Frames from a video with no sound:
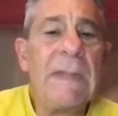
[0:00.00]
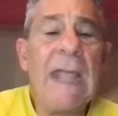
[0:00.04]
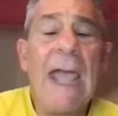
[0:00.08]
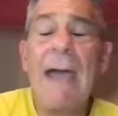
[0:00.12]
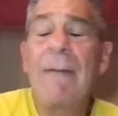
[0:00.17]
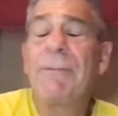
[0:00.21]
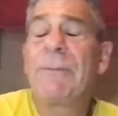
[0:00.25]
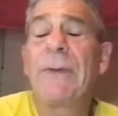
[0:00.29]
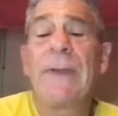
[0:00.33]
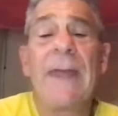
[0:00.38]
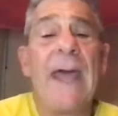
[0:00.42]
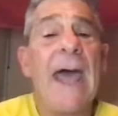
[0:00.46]

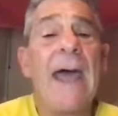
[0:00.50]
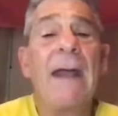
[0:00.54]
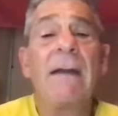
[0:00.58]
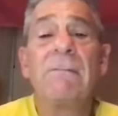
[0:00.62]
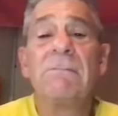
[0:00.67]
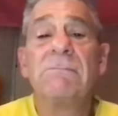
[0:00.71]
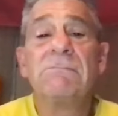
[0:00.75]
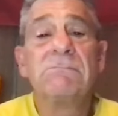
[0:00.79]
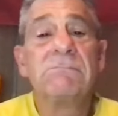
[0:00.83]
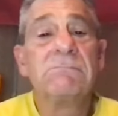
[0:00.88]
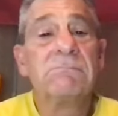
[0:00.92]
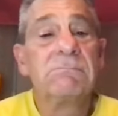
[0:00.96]
After that,
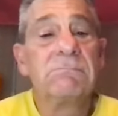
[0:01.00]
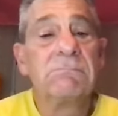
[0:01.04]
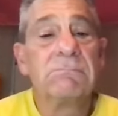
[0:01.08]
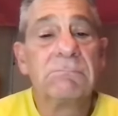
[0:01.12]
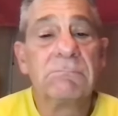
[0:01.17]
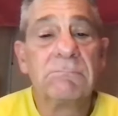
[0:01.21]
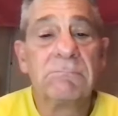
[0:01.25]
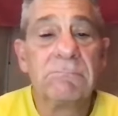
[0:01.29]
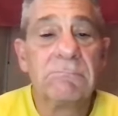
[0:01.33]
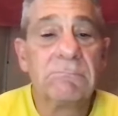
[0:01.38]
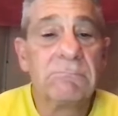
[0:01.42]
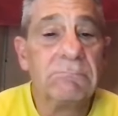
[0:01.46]

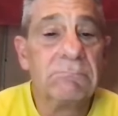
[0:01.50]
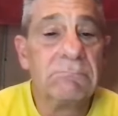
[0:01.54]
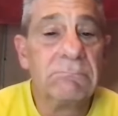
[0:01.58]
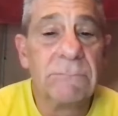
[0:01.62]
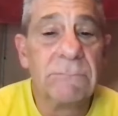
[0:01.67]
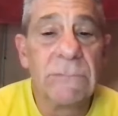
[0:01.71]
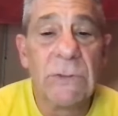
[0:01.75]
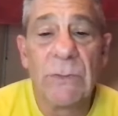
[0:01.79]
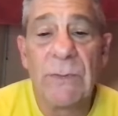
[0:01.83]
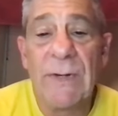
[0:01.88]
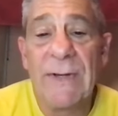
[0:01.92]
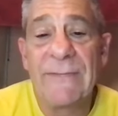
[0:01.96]

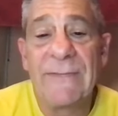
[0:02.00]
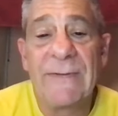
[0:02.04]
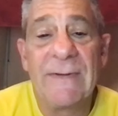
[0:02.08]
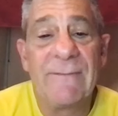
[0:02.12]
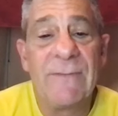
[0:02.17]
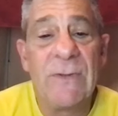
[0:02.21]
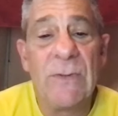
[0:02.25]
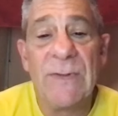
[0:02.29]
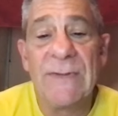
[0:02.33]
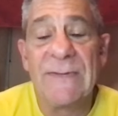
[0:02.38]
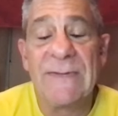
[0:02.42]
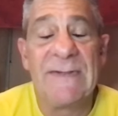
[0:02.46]
the rest of
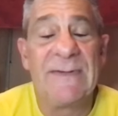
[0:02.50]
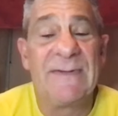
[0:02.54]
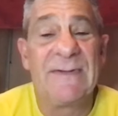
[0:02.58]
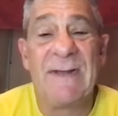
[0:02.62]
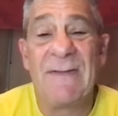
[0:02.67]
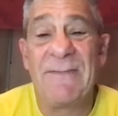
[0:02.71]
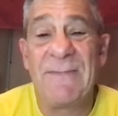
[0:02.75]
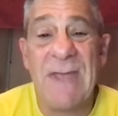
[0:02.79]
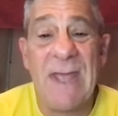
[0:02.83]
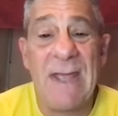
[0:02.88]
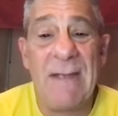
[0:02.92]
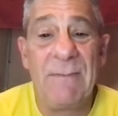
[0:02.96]
USC's
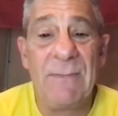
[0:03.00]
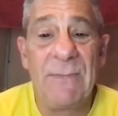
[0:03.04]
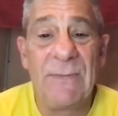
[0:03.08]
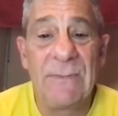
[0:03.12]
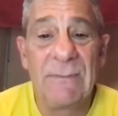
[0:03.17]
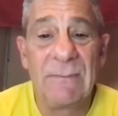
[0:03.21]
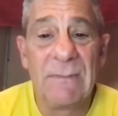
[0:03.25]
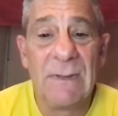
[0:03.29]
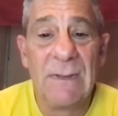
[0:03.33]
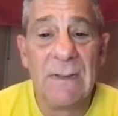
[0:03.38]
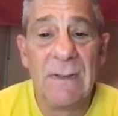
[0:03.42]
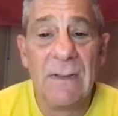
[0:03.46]
tough
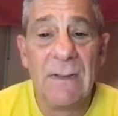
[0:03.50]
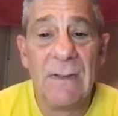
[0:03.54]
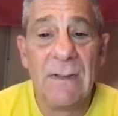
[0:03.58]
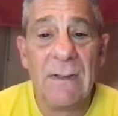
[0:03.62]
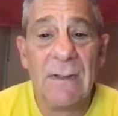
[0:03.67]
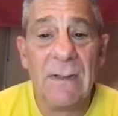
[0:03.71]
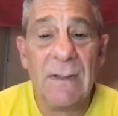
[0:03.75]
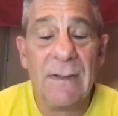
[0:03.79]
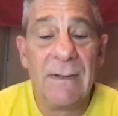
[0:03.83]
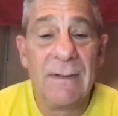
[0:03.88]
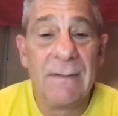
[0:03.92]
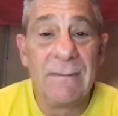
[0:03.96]
games,
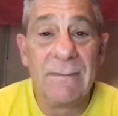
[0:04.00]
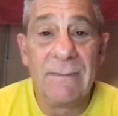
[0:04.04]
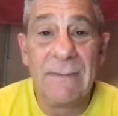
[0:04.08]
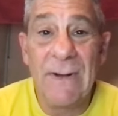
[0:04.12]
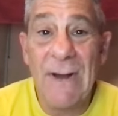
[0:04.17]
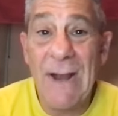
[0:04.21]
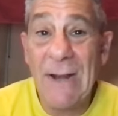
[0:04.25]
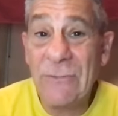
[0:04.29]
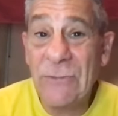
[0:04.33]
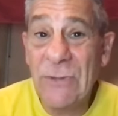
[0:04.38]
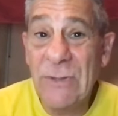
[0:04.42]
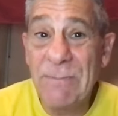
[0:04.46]

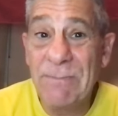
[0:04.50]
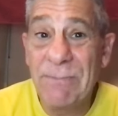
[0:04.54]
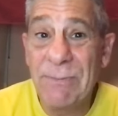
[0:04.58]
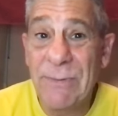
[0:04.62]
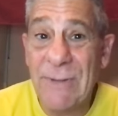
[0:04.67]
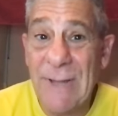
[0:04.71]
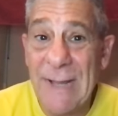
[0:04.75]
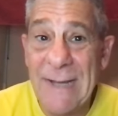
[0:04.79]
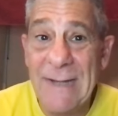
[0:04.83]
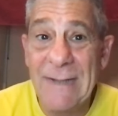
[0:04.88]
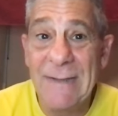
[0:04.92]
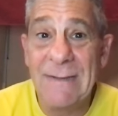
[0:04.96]
they're actually
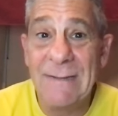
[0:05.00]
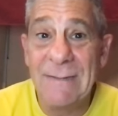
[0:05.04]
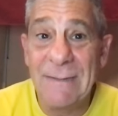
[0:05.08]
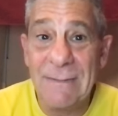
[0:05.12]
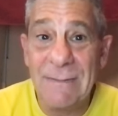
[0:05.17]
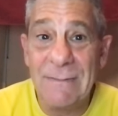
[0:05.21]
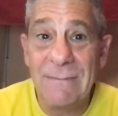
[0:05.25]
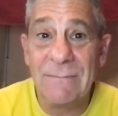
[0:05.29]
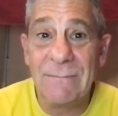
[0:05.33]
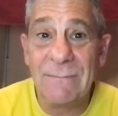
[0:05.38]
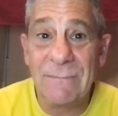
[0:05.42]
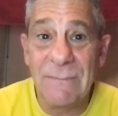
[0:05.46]
played
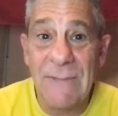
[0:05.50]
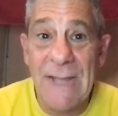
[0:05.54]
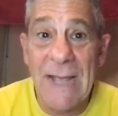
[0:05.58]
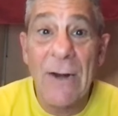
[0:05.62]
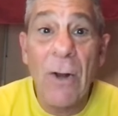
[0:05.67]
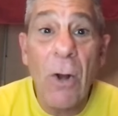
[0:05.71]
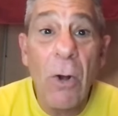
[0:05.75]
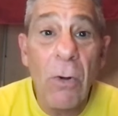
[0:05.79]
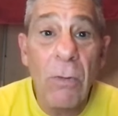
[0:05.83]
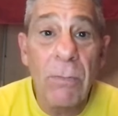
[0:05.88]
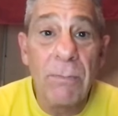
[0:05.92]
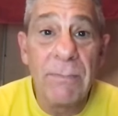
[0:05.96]
at
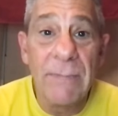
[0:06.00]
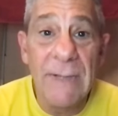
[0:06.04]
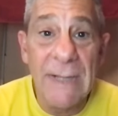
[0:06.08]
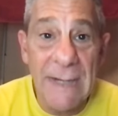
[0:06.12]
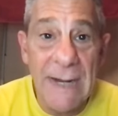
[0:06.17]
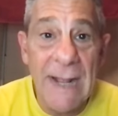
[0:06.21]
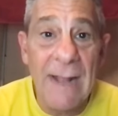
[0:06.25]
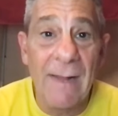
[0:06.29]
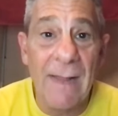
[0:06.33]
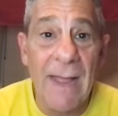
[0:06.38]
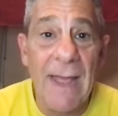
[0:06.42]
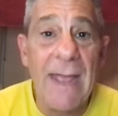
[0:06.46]
home
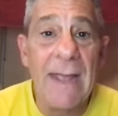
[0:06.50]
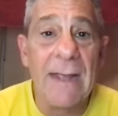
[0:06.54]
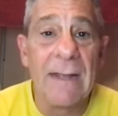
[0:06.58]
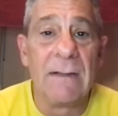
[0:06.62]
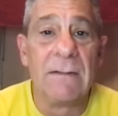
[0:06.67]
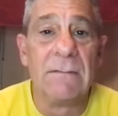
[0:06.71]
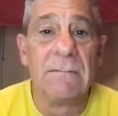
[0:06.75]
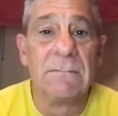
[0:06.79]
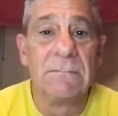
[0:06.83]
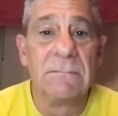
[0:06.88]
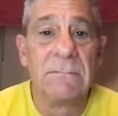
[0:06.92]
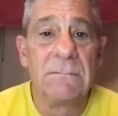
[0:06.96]
in L.A.,
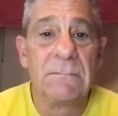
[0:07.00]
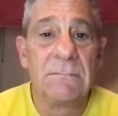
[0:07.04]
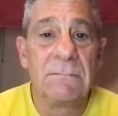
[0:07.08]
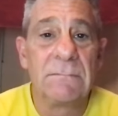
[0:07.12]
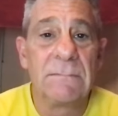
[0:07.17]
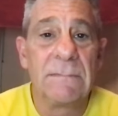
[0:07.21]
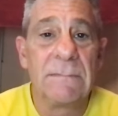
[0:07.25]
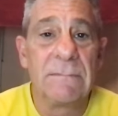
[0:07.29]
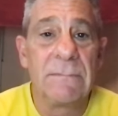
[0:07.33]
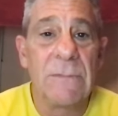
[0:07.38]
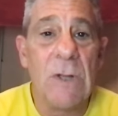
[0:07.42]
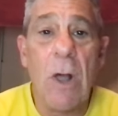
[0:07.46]

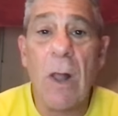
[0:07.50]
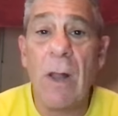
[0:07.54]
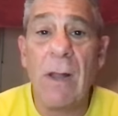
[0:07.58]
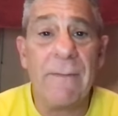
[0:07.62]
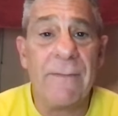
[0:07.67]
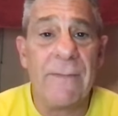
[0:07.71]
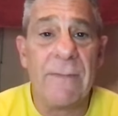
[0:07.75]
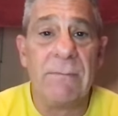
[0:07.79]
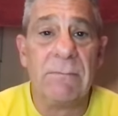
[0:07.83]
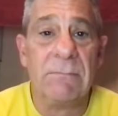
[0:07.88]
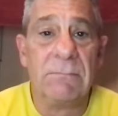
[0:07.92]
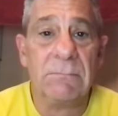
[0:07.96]
all
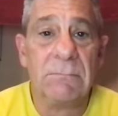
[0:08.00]
of them.